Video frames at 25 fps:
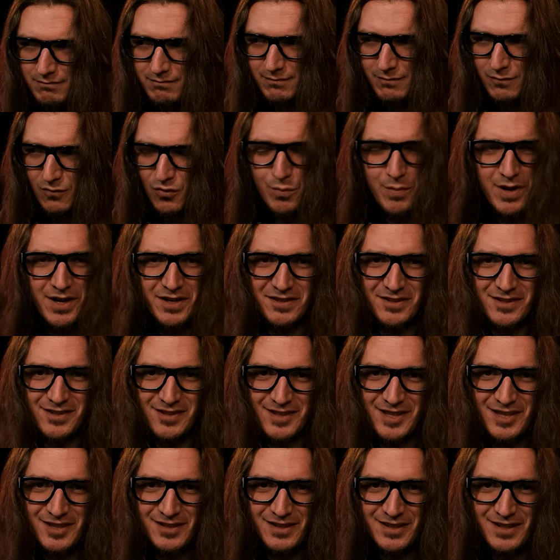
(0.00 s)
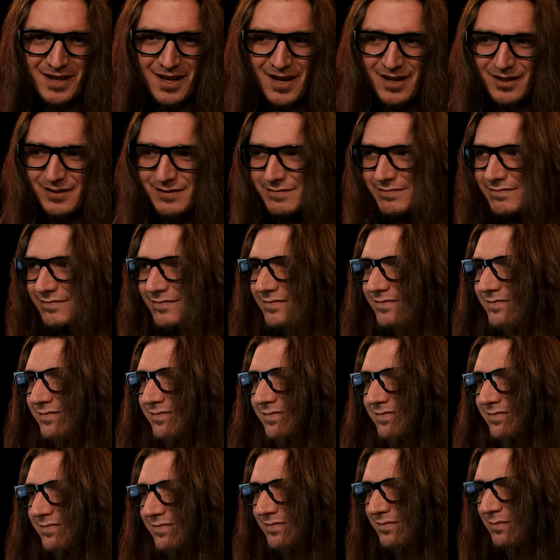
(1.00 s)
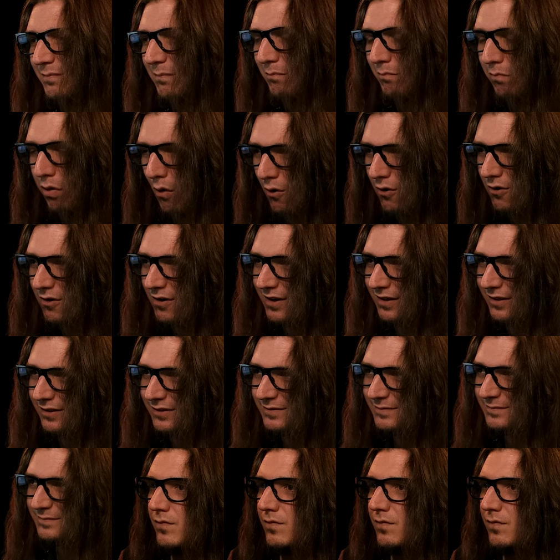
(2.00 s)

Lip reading: We're making steel again. Boring.